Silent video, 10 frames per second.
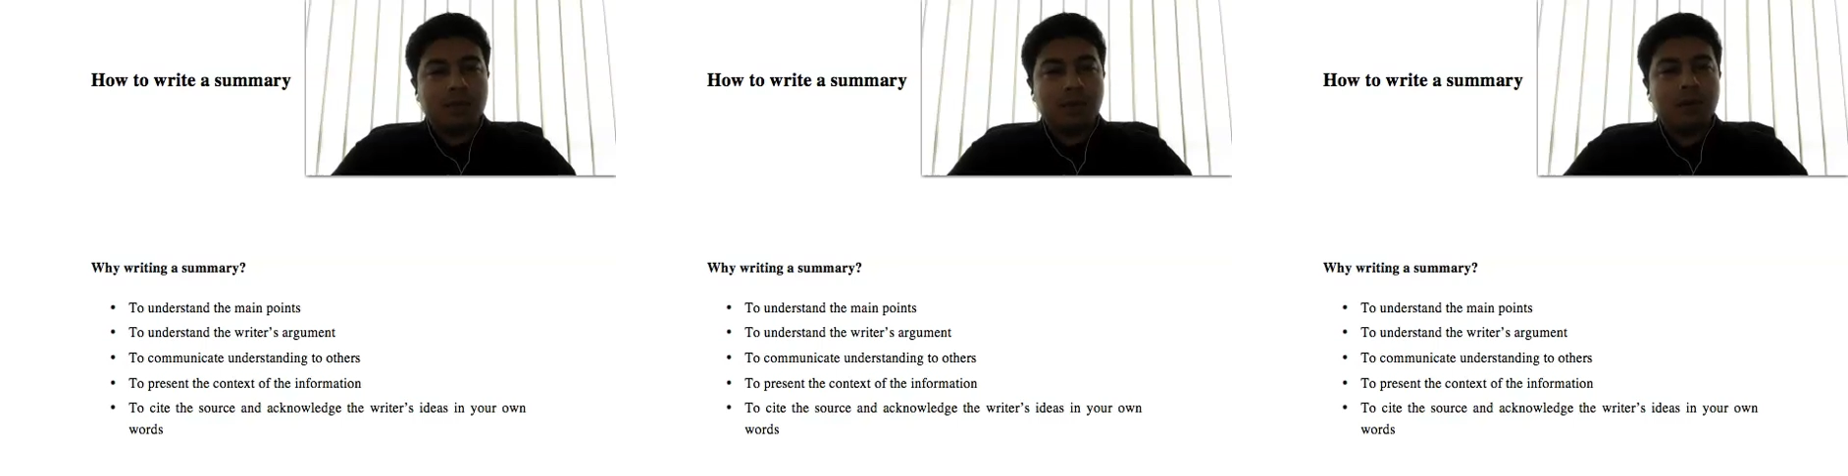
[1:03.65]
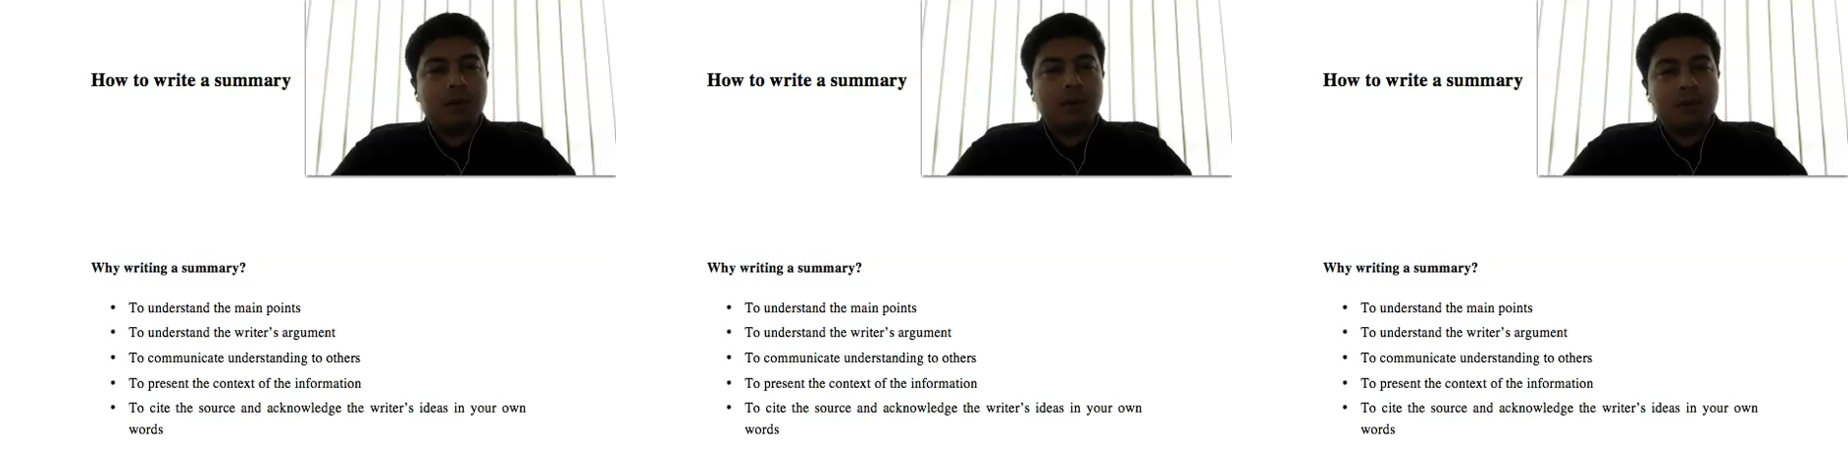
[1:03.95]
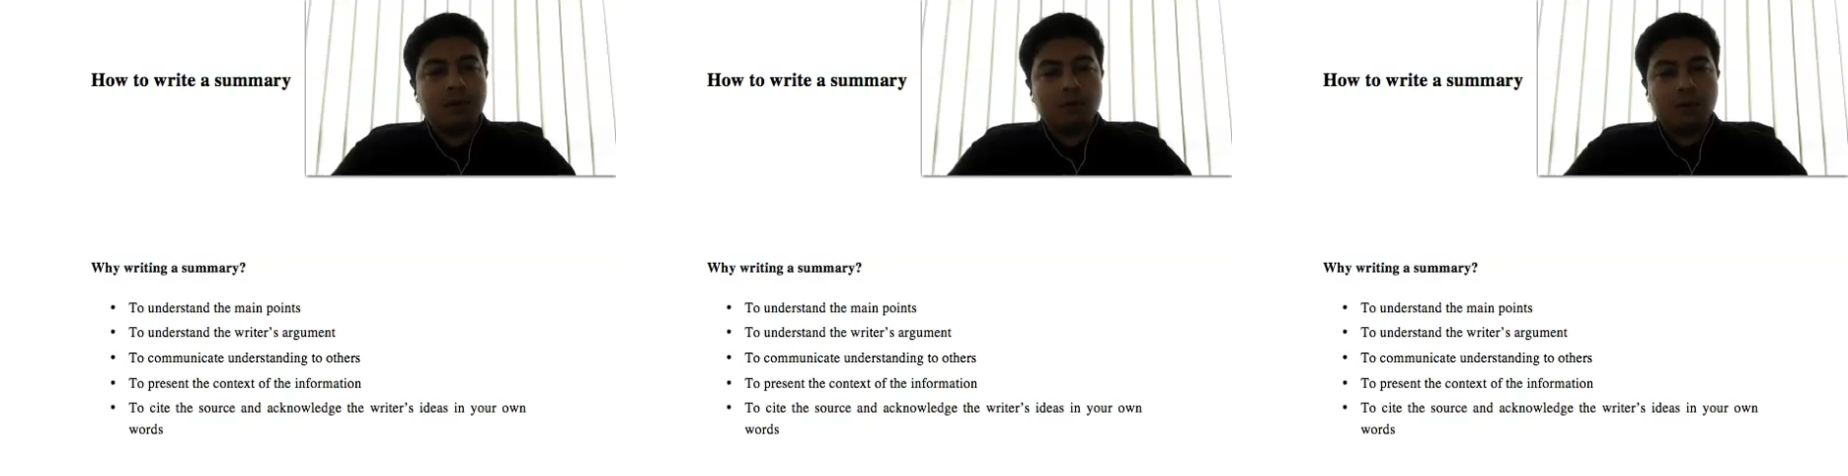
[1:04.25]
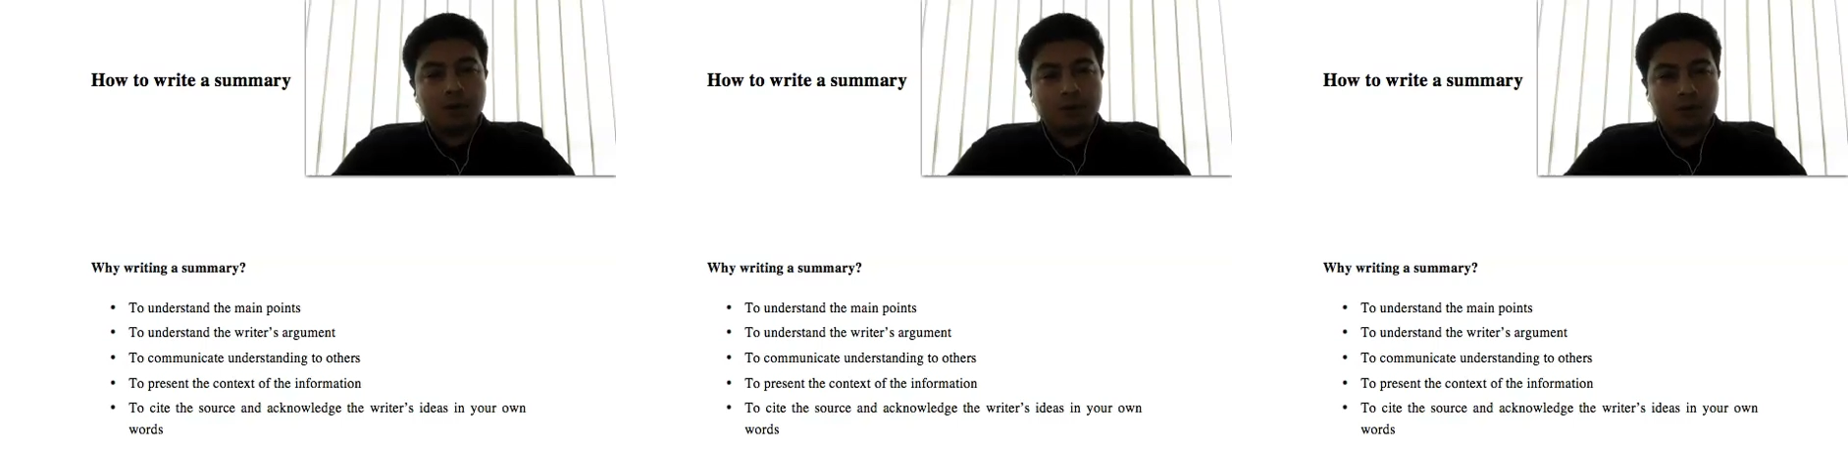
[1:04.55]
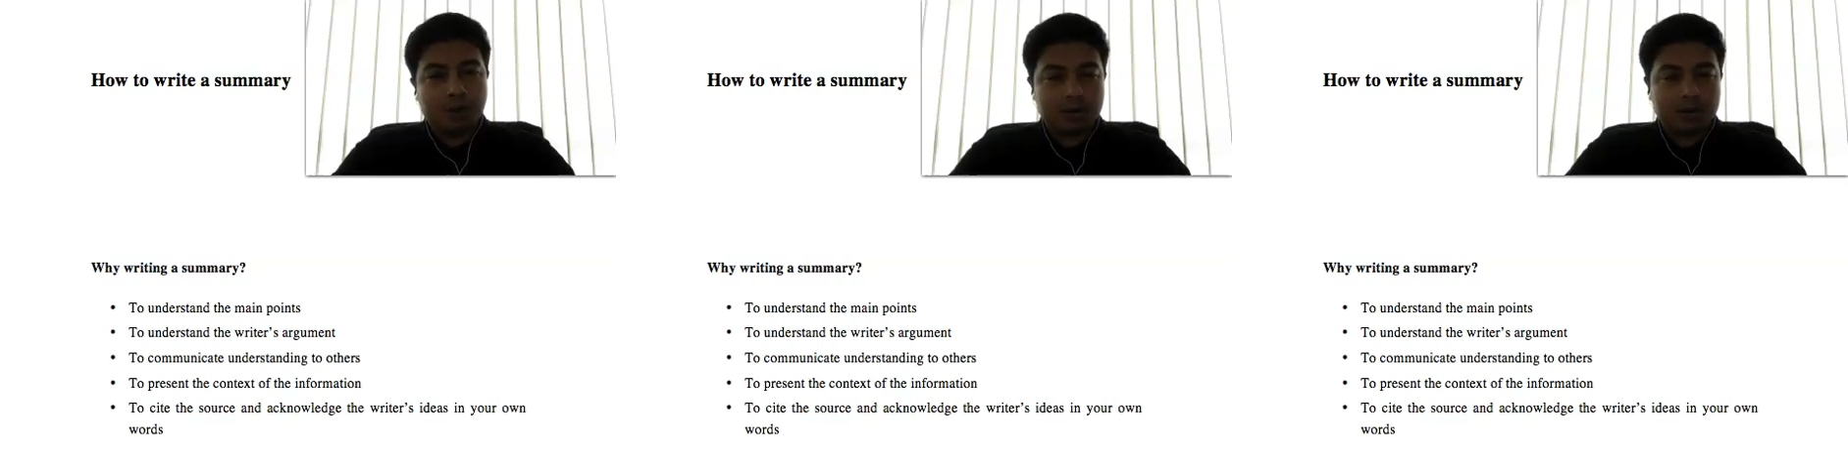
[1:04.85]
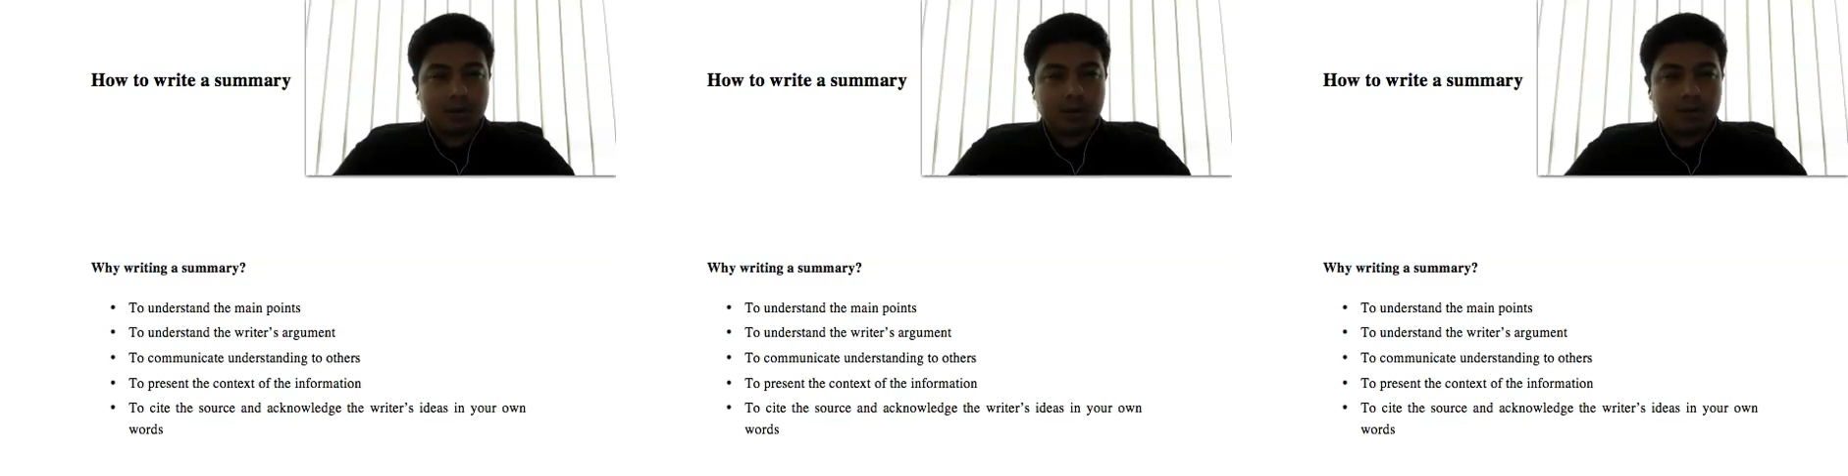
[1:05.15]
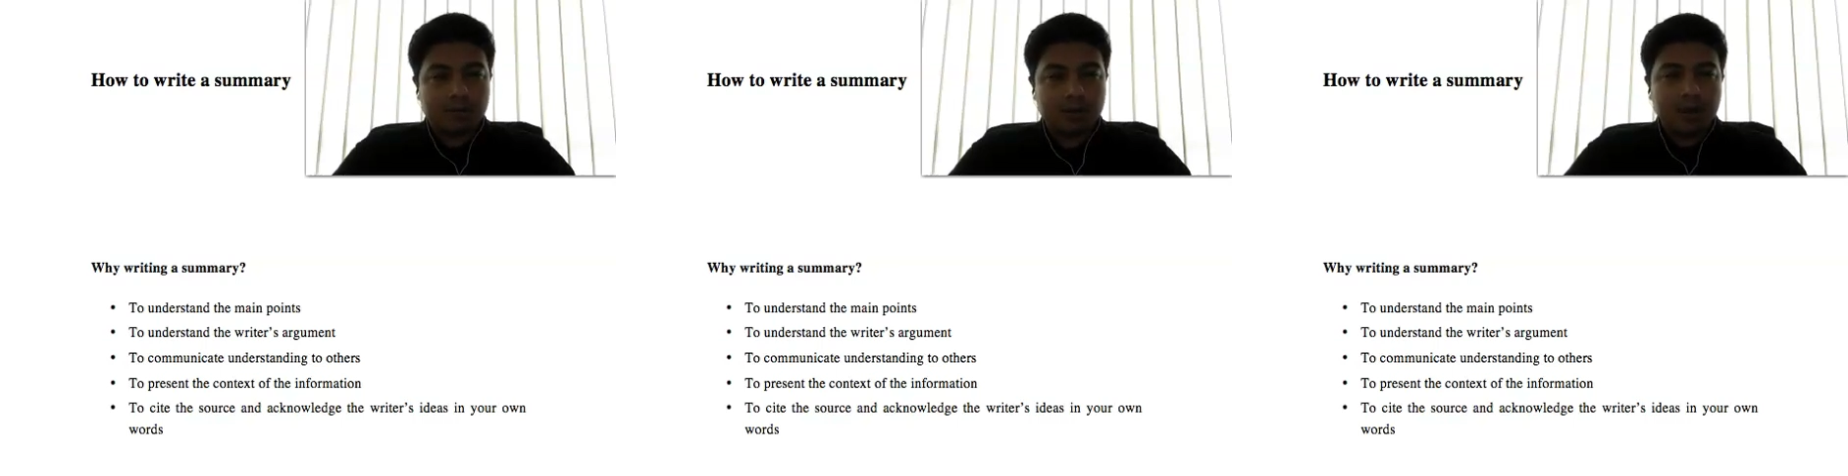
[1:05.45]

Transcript: all in one paragraph.